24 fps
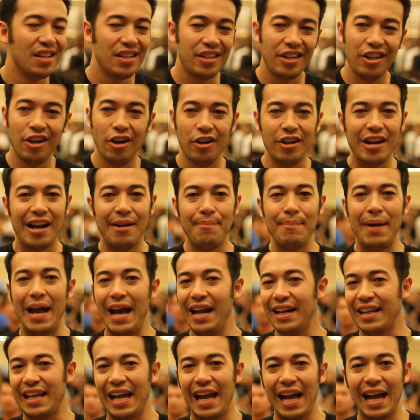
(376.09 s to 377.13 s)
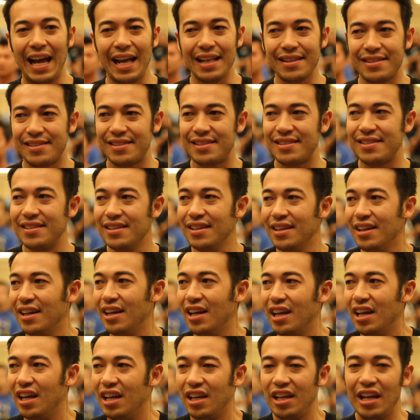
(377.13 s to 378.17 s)
You have Mad Cats.
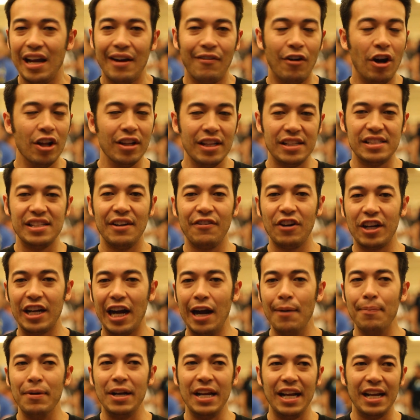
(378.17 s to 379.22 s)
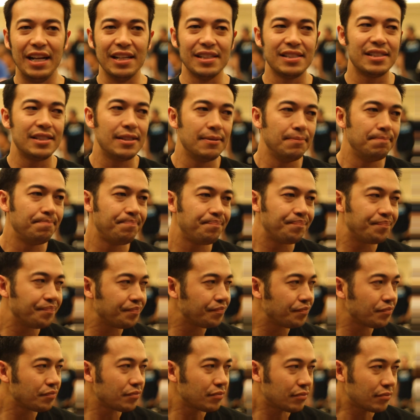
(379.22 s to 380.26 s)
You have all these different companies
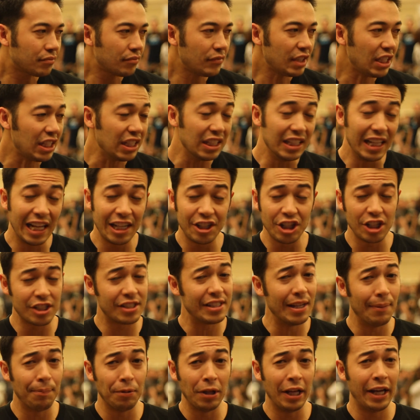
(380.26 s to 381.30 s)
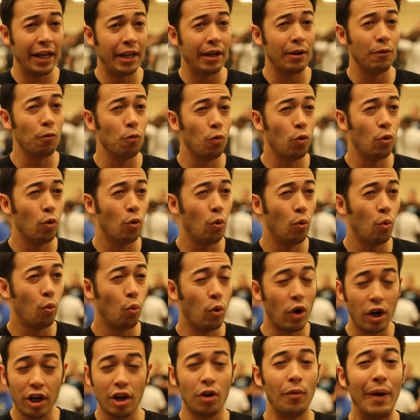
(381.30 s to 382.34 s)
that just simply
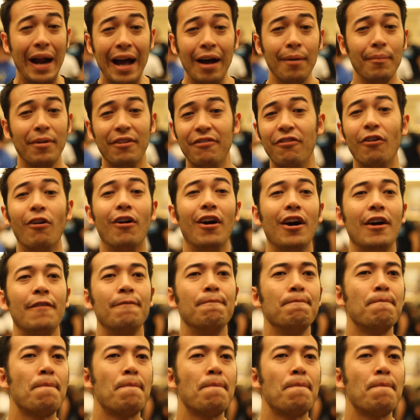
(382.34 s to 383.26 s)
weren't around before.